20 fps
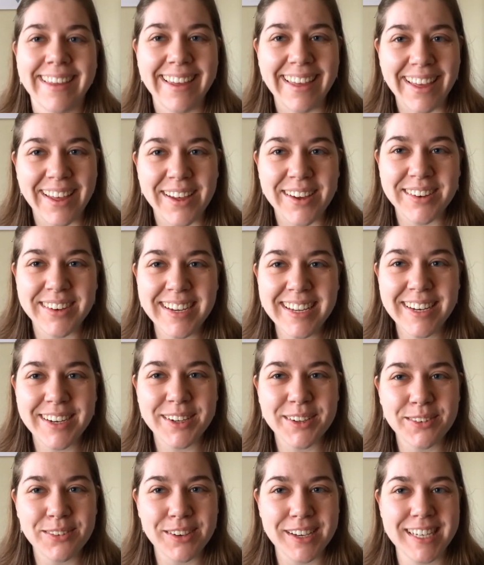Alright, are
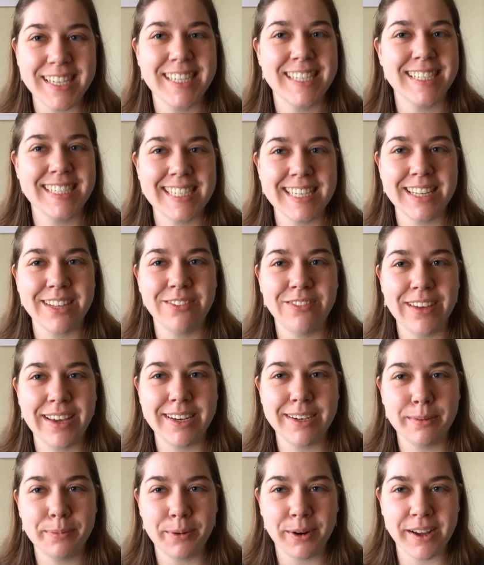you ready to see the
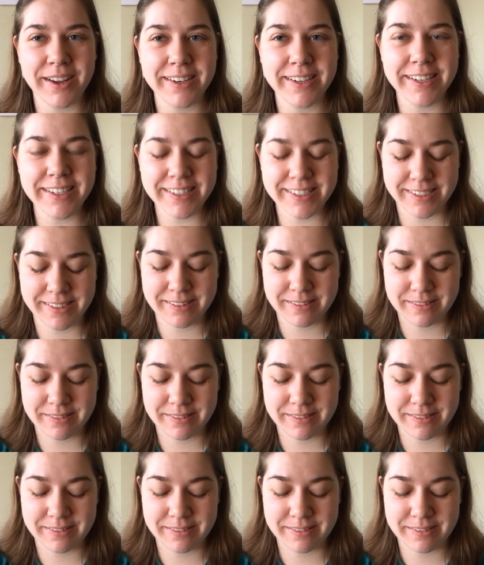final product?